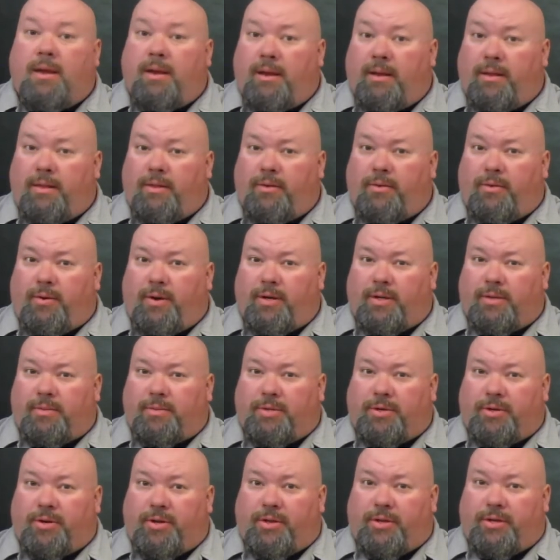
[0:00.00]
Hello and
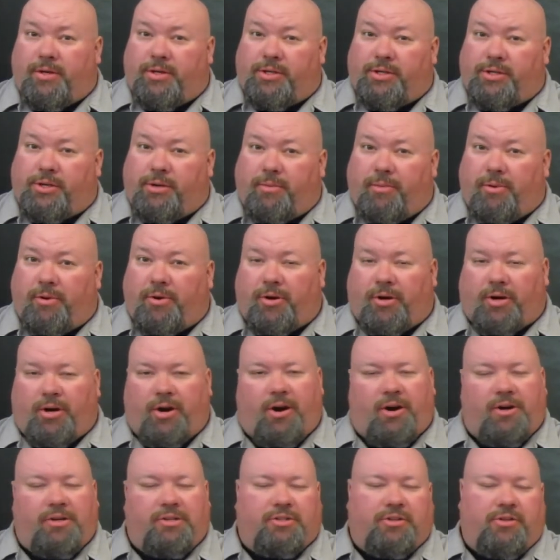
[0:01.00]
welcome to another edition of Motor
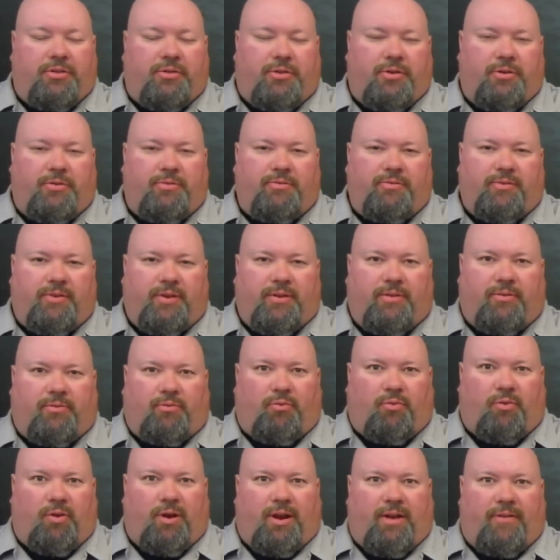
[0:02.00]
Cars Enthusiasts.
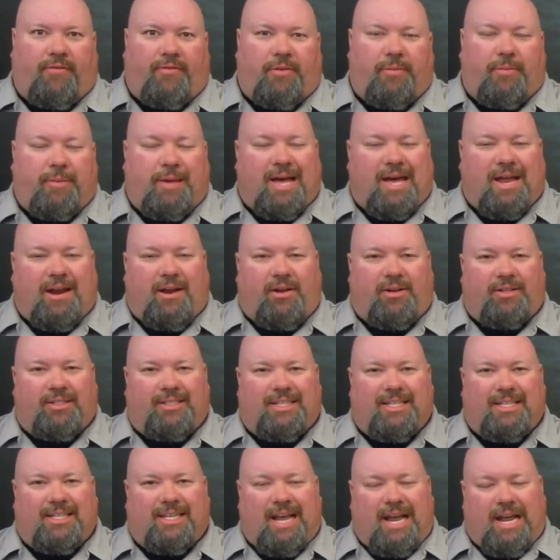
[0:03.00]
Right off the bat on
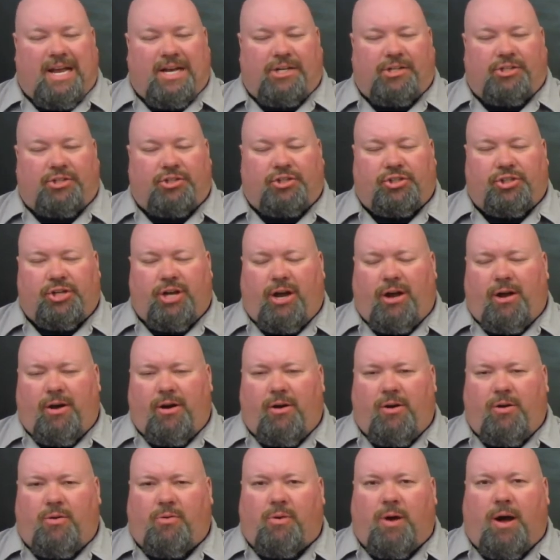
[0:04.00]
today's
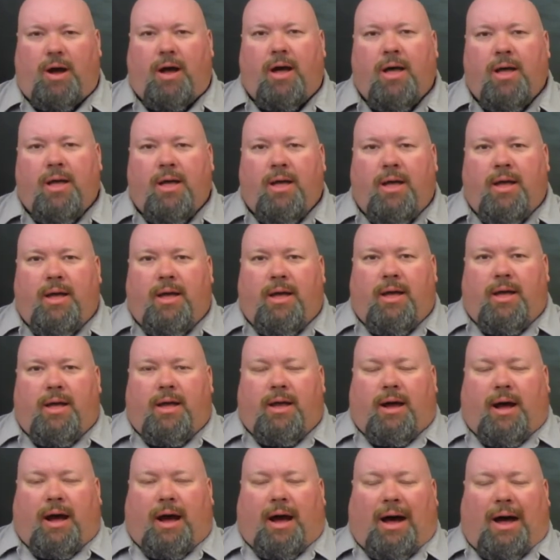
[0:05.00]
show,
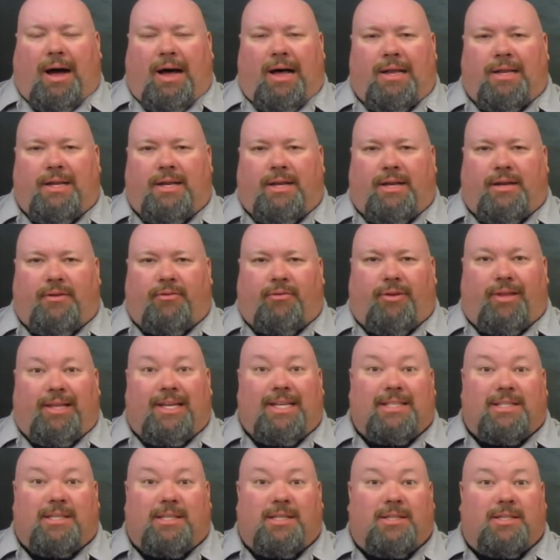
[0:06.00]
Honda
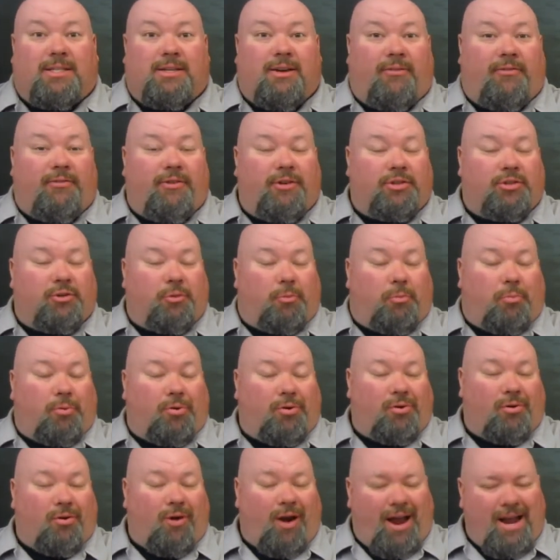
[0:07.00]
releases official
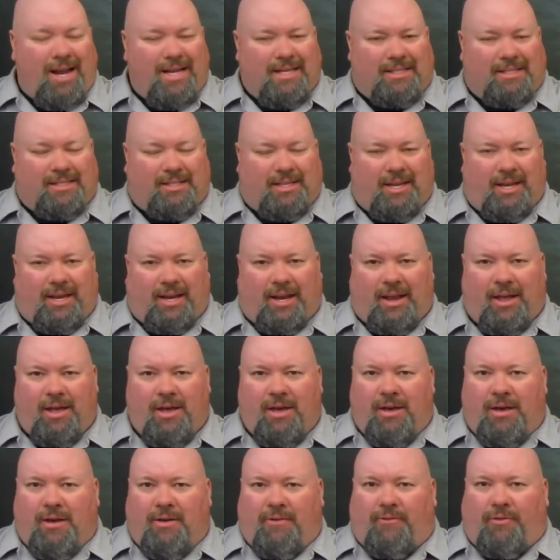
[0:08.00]
pricing
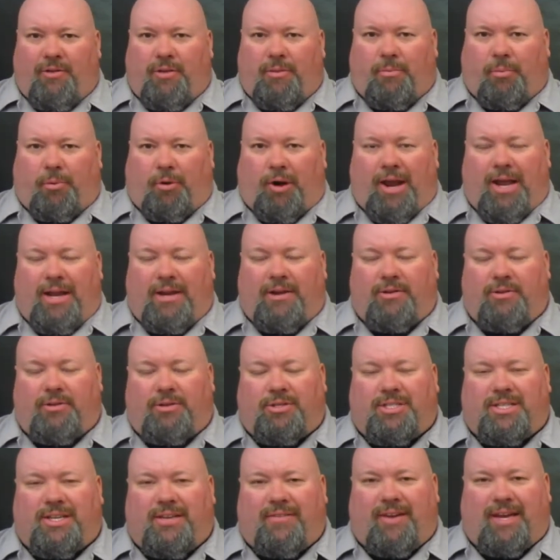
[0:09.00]
for the brand new
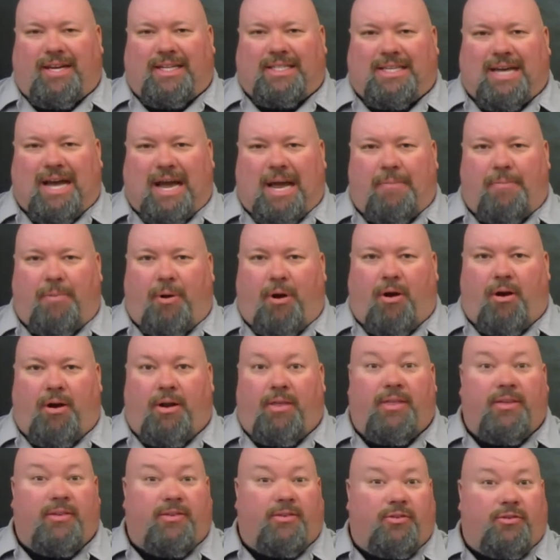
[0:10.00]
Civic Type R.
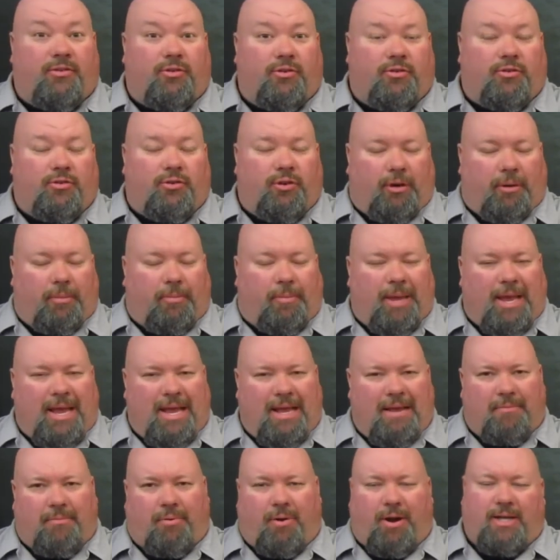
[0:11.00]
Now this is just
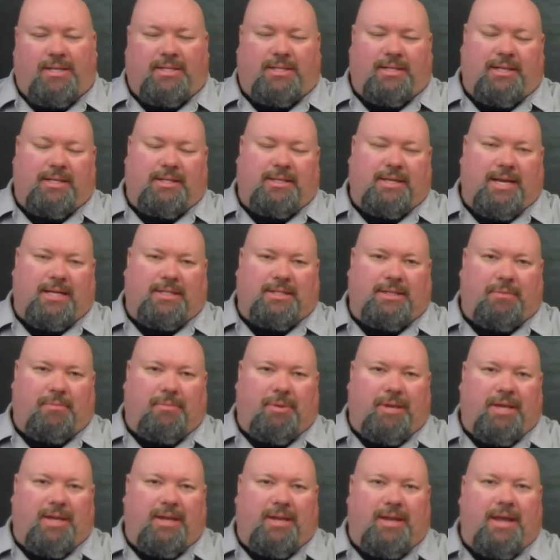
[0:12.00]
European pricing that has actually
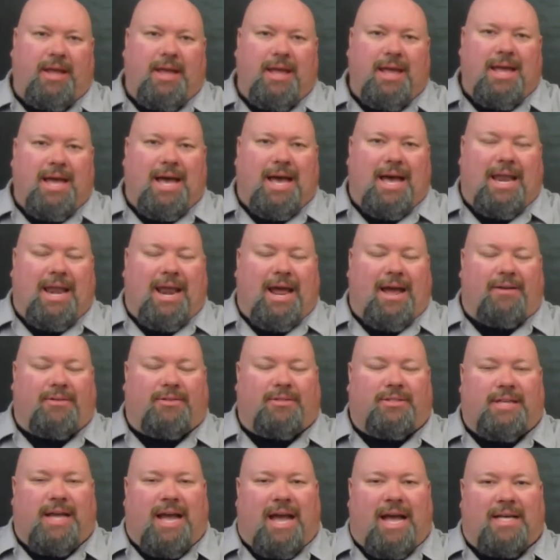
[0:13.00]
been
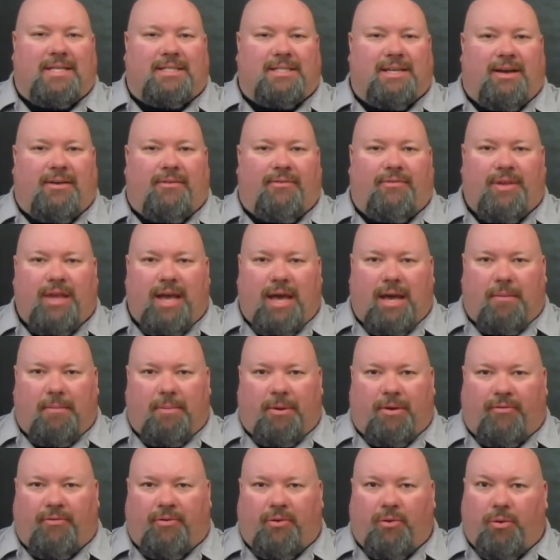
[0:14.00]
announced as of yet,
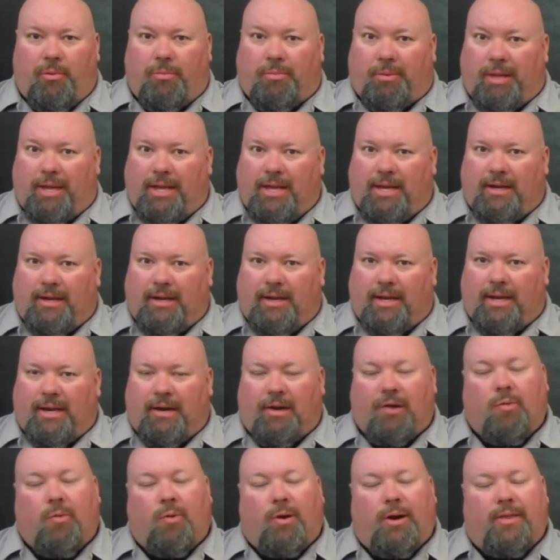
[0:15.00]
but if you were planning on
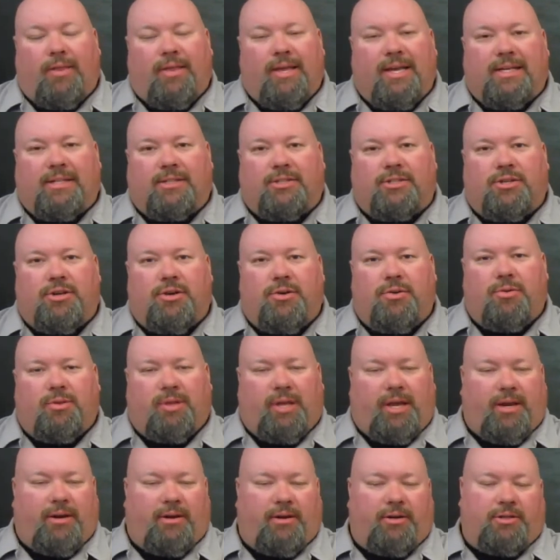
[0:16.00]
getting one of these
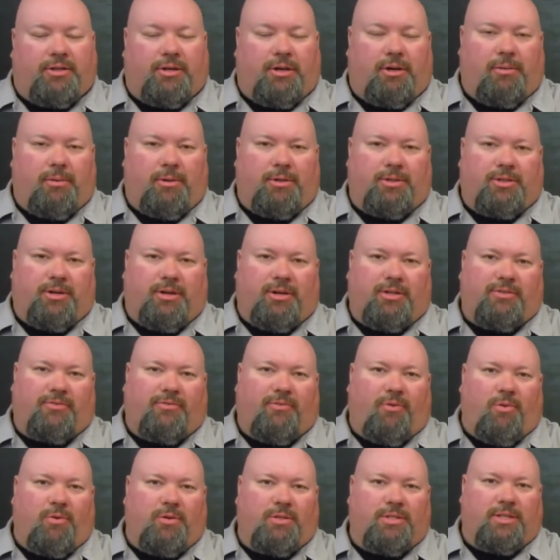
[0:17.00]
2-liter turbocharged
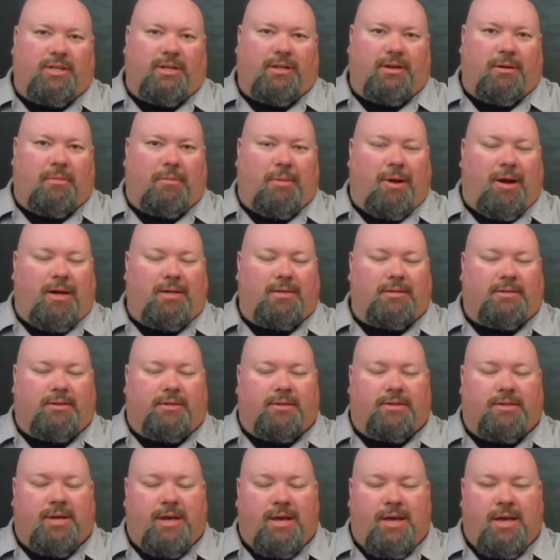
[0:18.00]
4-cylinder
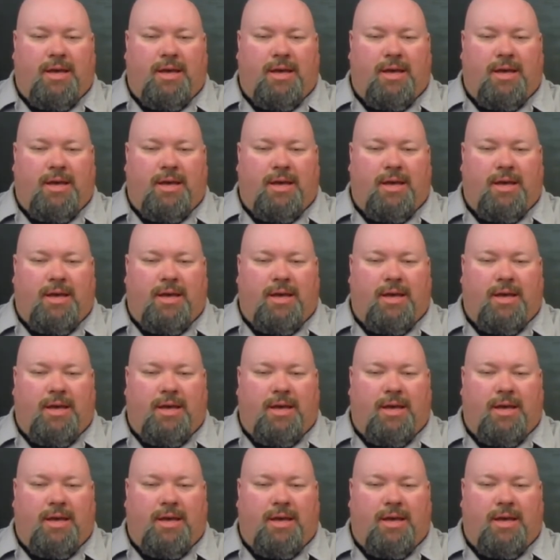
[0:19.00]
monsters